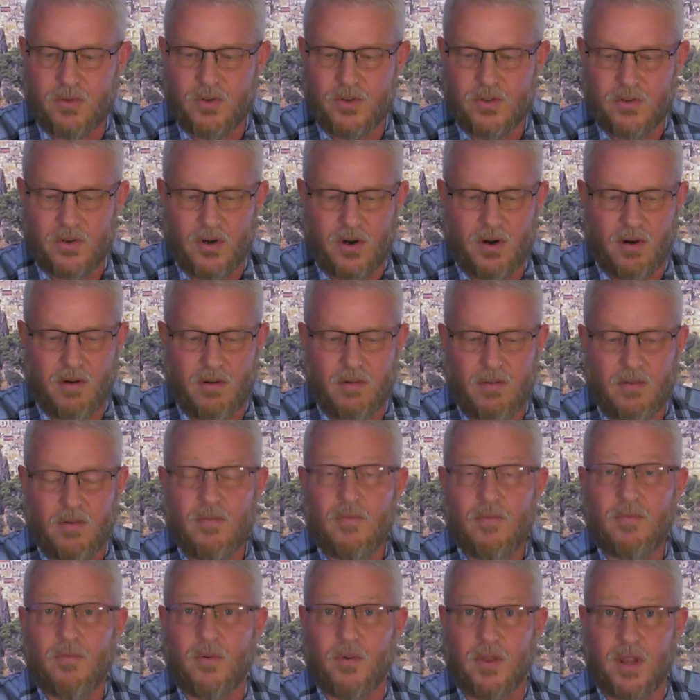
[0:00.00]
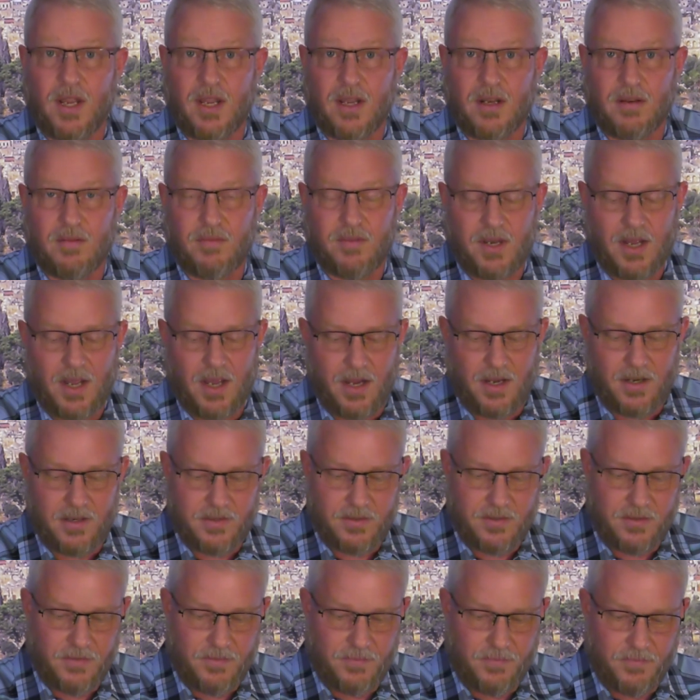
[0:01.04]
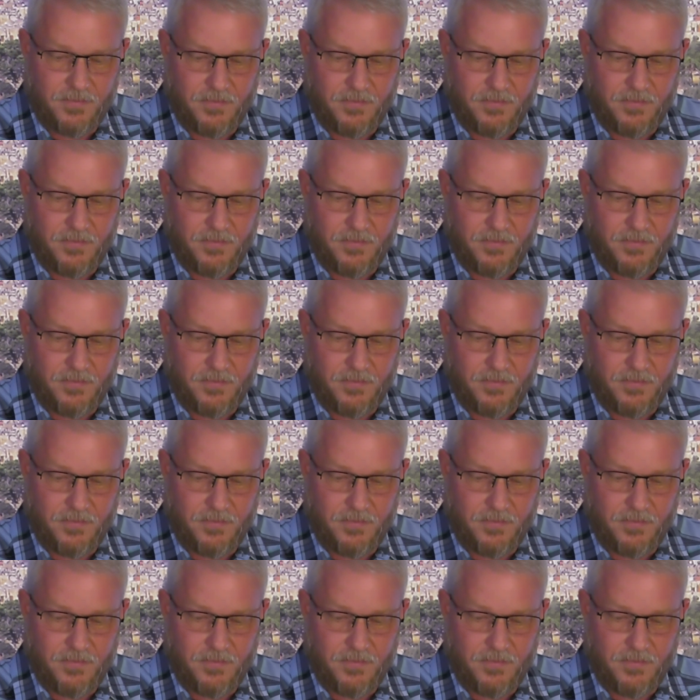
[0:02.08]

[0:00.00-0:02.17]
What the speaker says: reserved for the end of days.